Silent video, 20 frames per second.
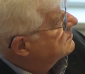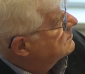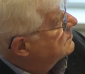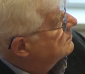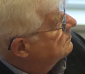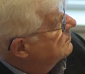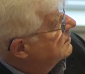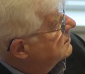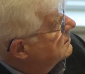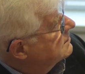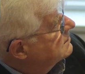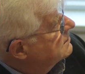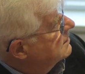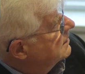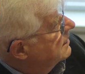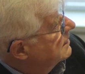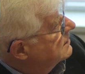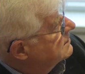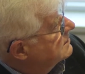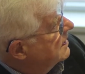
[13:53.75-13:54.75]
So this is
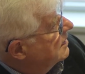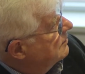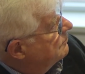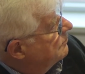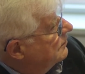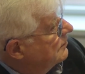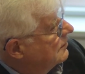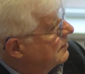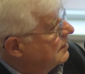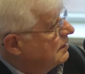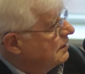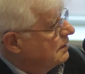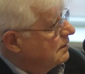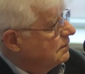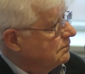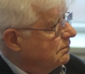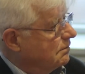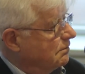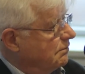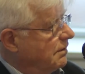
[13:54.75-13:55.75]
an example
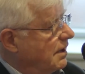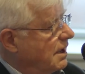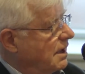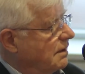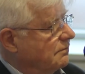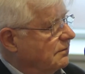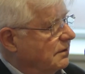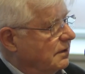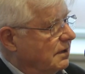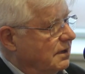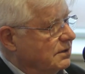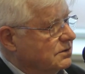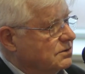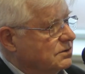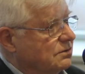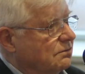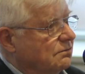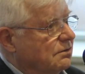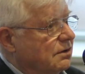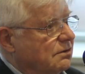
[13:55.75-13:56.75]
where we have a
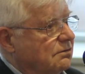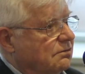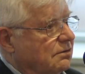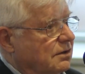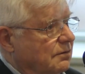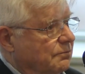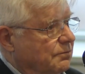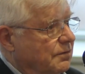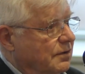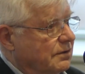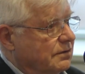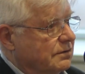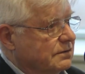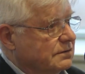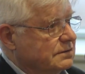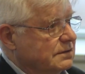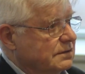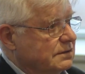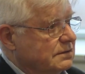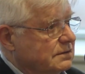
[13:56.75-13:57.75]
historical
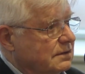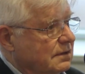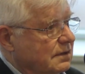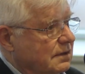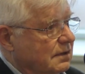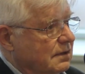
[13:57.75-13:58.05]
hypothesis